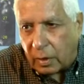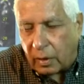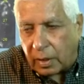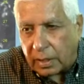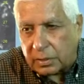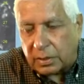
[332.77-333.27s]

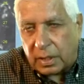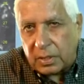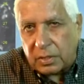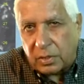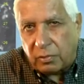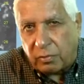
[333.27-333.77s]
or
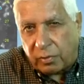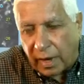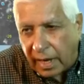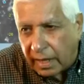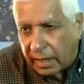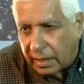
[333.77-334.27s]
extensive
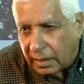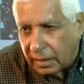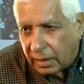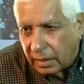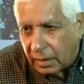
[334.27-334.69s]
flooding